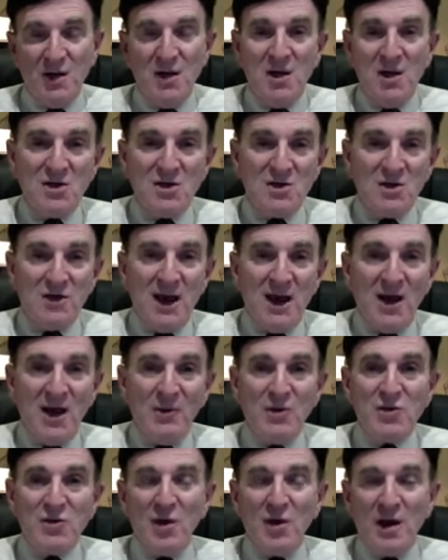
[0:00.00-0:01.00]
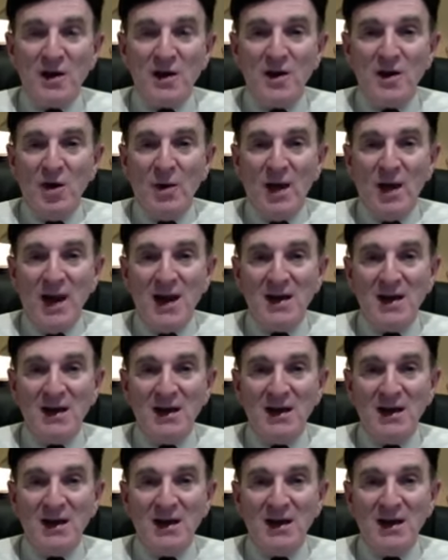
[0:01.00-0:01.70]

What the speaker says: So now we try to go ahead and leave